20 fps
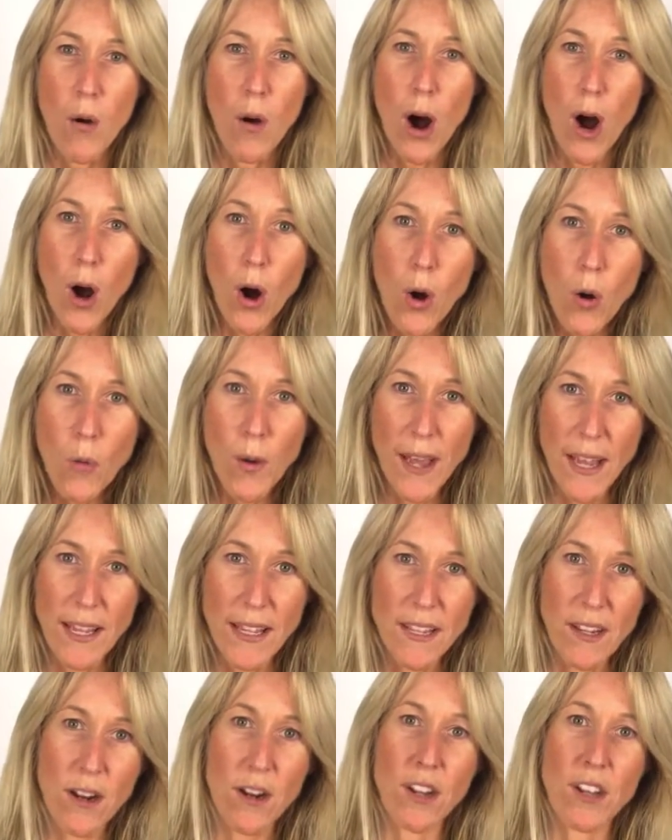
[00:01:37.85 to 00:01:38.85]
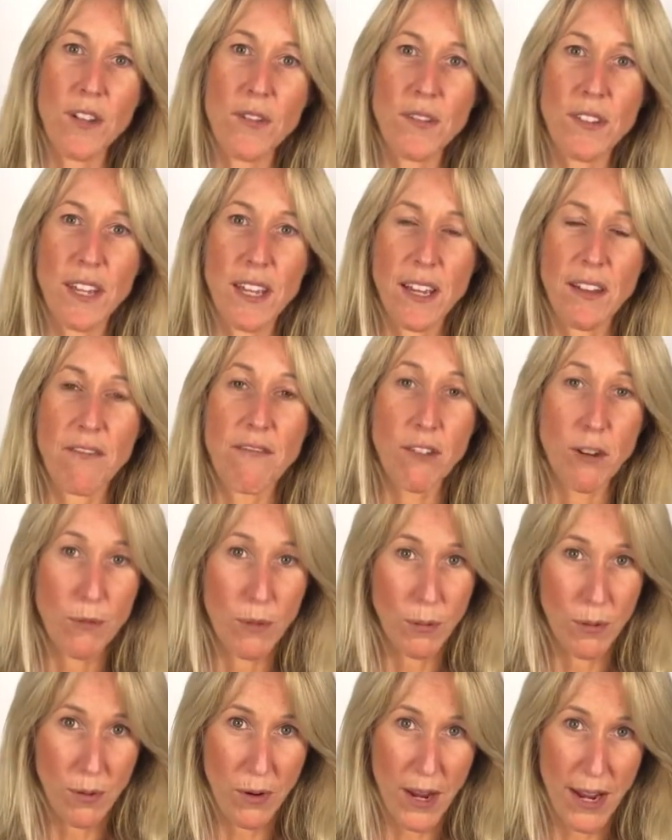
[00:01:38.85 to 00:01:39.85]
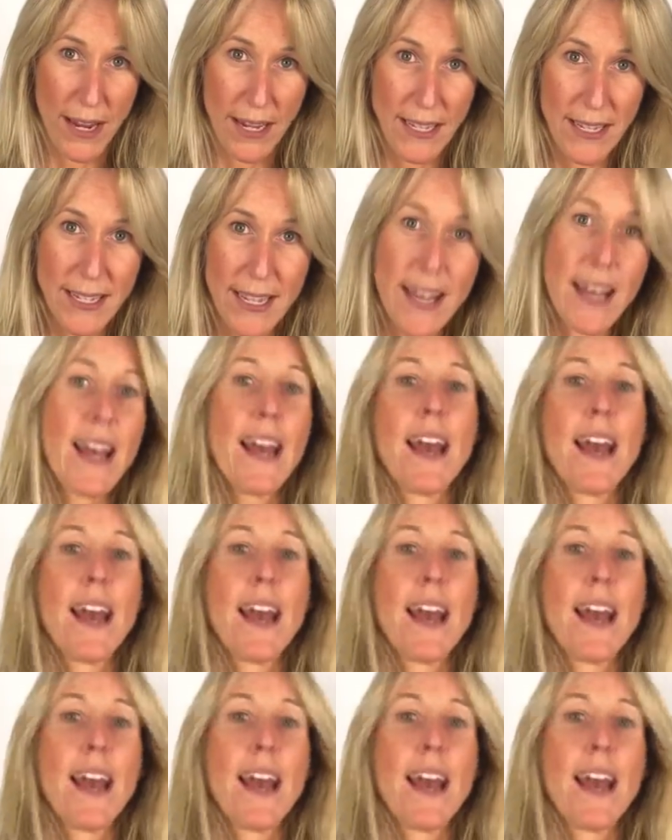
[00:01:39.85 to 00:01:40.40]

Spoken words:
always are using verbal praise